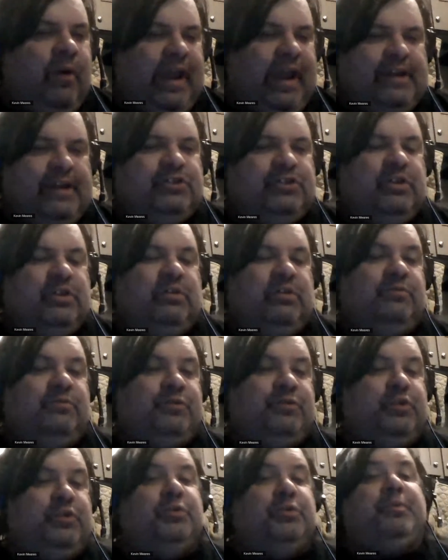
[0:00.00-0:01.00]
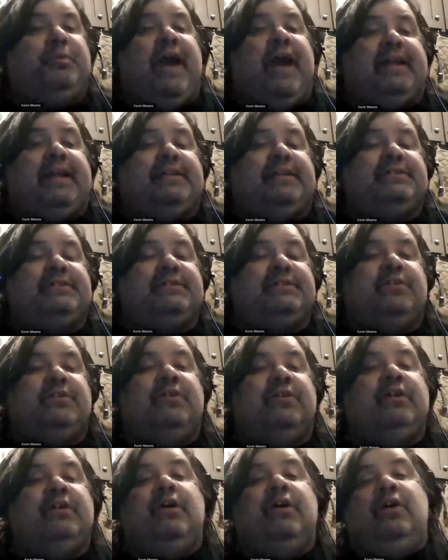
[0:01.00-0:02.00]
or Haitian voodoo practices
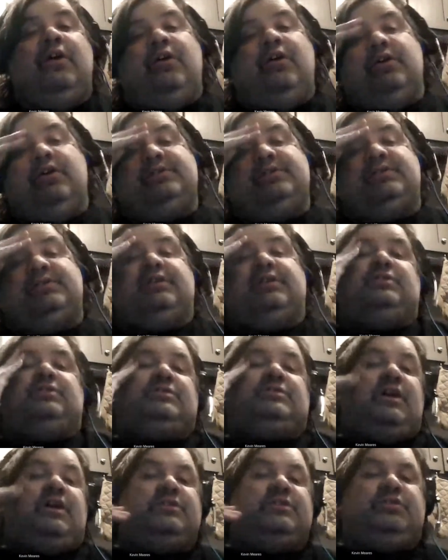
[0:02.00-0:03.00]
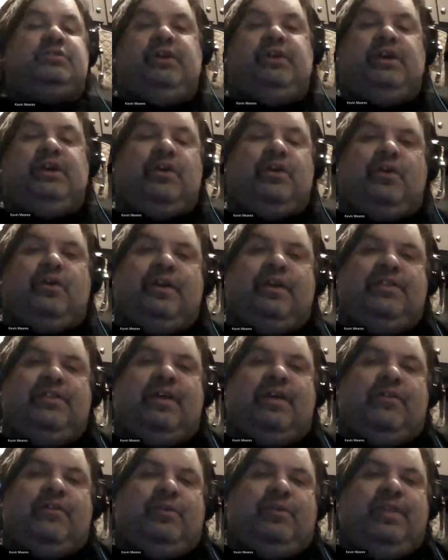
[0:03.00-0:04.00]
or Santeria or any of
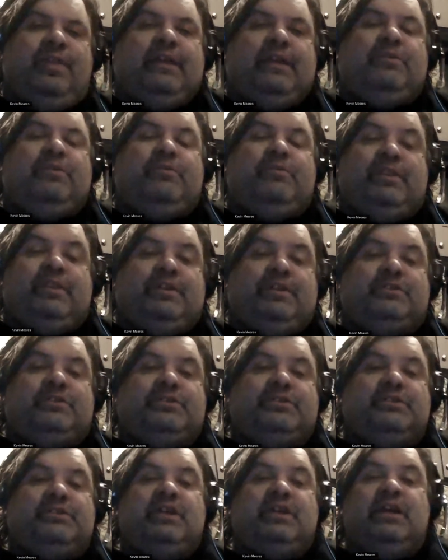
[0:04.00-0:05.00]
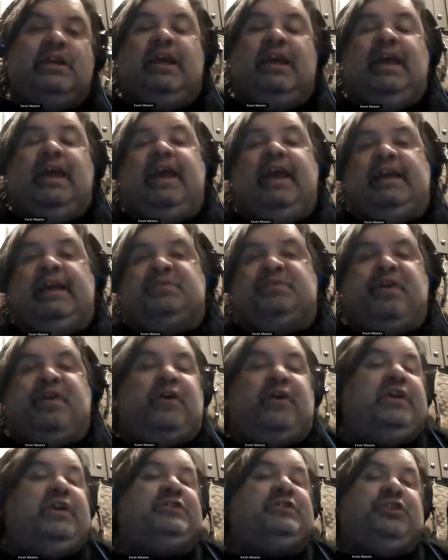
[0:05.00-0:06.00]
the other related religions. It's
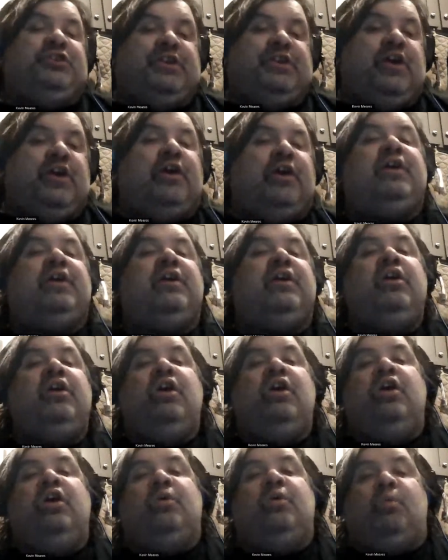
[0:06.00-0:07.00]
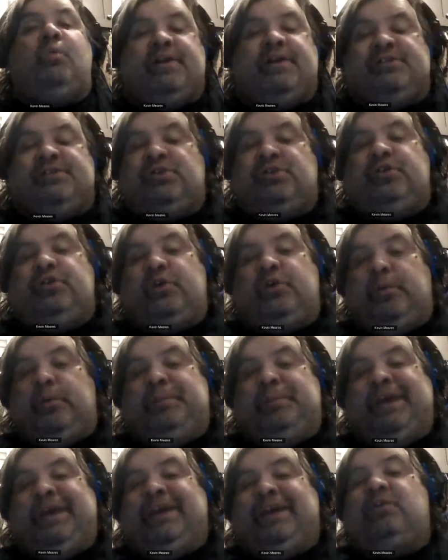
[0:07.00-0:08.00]
very generic Western
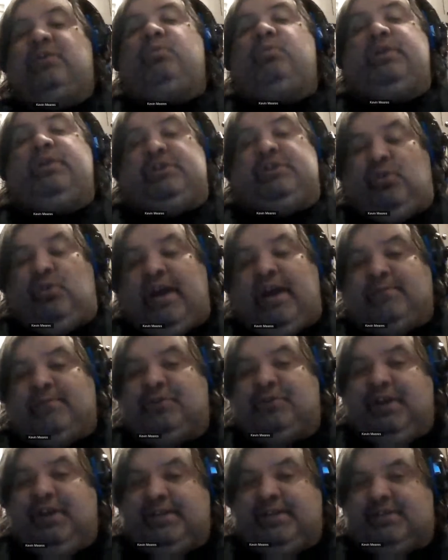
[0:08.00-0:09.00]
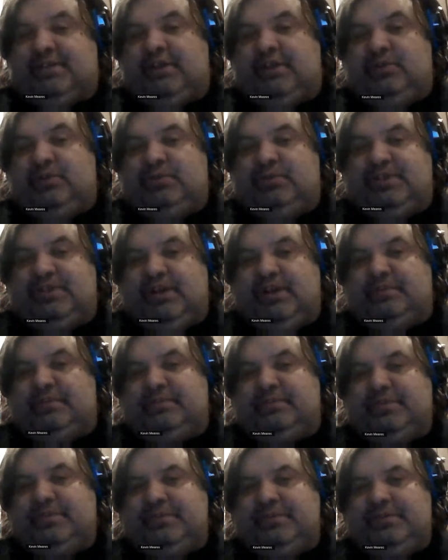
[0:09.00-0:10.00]
European witchcraft she gets accused
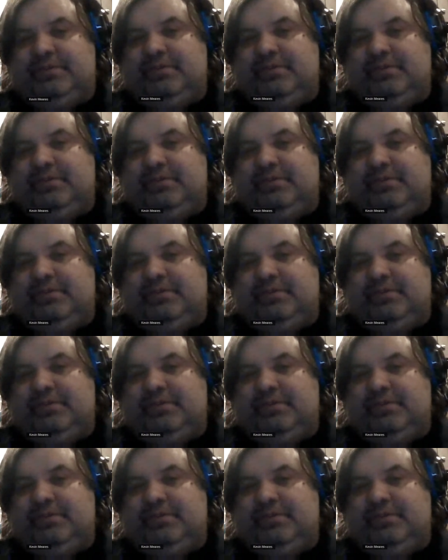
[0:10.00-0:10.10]
of,